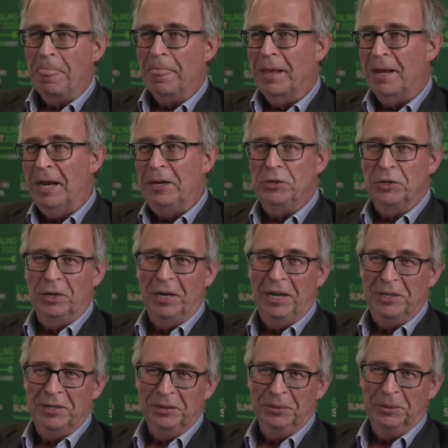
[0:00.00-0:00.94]

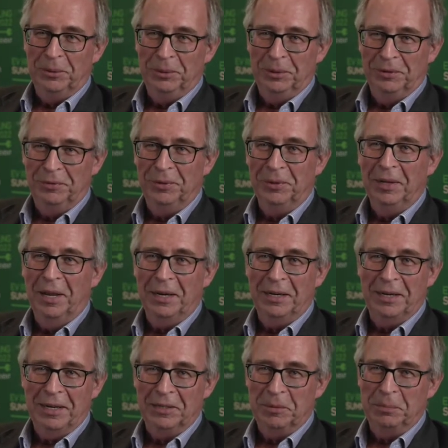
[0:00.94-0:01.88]
educating role, if you like,
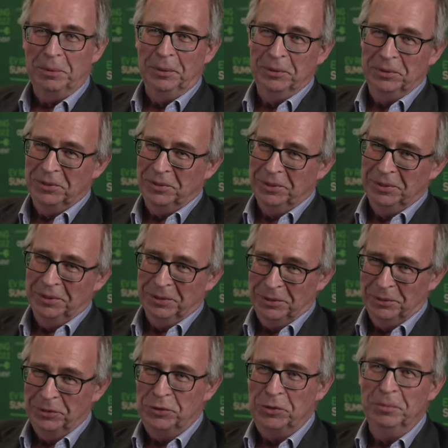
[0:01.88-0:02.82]
as opposed to the
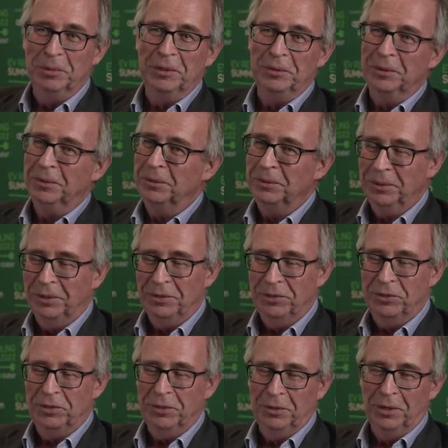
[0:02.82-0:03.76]
consuming role. You can
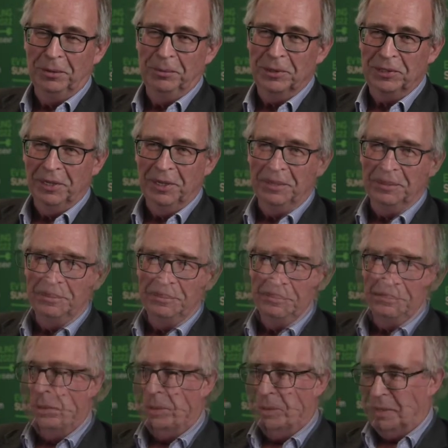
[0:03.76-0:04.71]
still always learn.
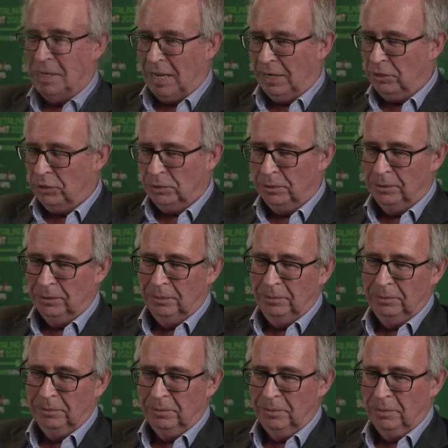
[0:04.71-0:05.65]
the actual
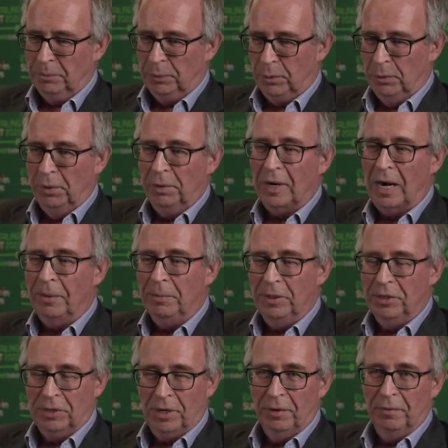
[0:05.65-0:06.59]
program
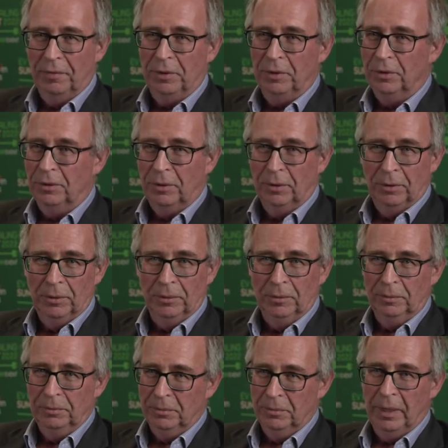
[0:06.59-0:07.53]
has covered the
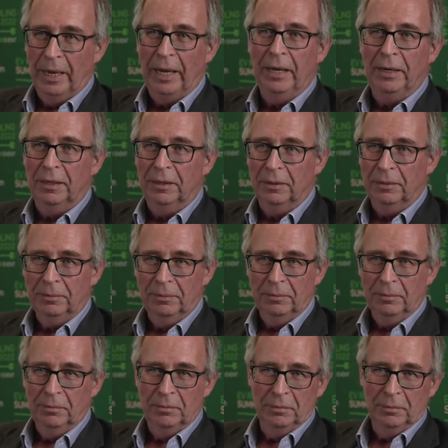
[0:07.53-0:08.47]
whole area,
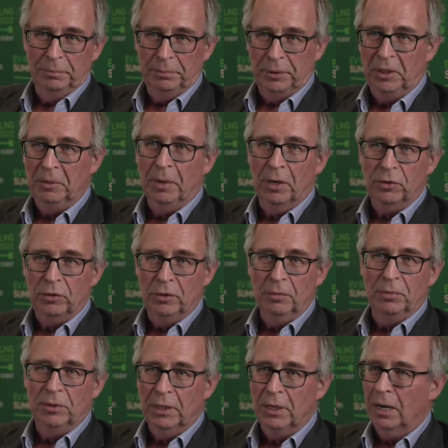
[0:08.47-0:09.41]
pretty much
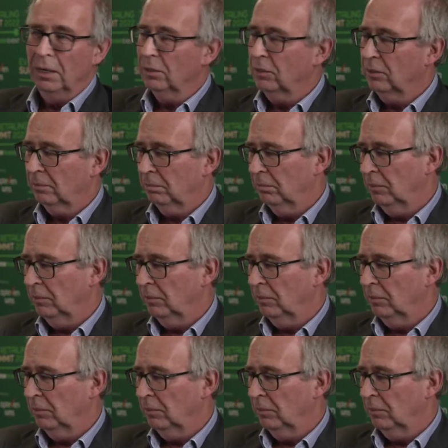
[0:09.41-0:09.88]
soup to nuts.